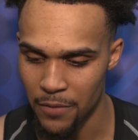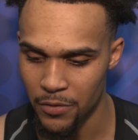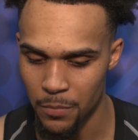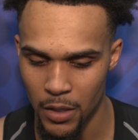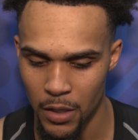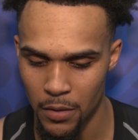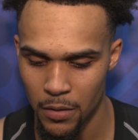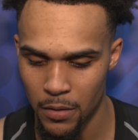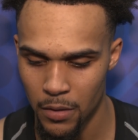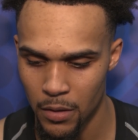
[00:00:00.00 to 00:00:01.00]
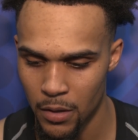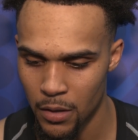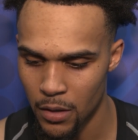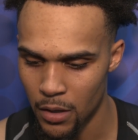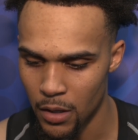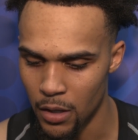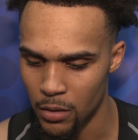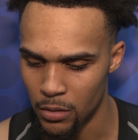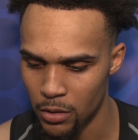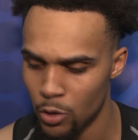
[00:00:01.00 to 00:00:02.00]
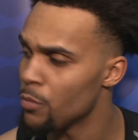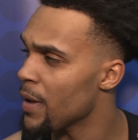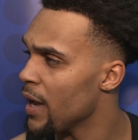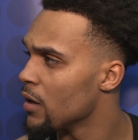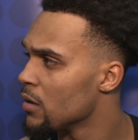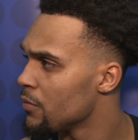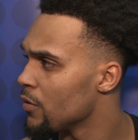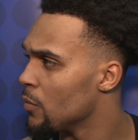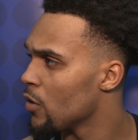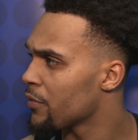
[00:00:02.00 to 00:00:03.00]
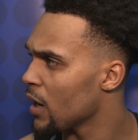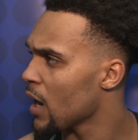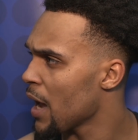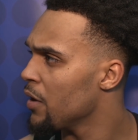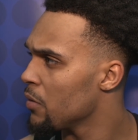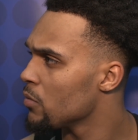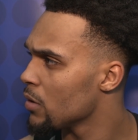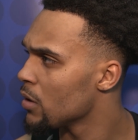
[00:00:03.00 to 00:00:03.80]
would have to be Luke May from North Carolina.